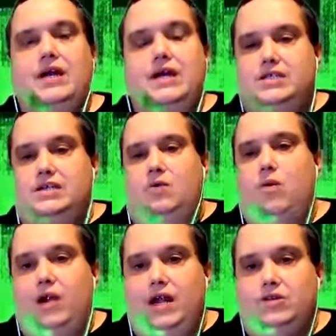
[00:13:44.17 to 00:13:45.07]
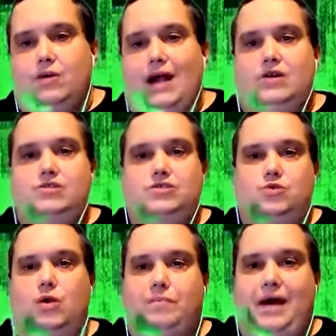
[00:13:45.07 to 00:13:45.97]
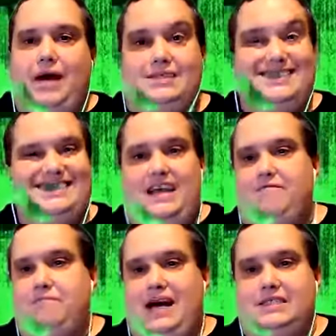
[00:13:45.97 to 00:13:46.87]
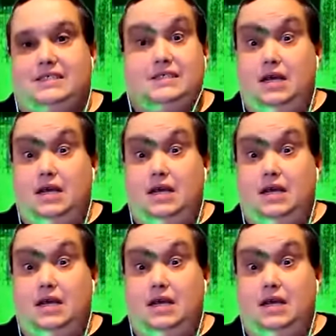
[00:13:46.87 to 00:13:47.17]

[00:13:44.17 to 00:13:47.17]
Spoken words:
He's going to run end arounds, short passes, safe passes.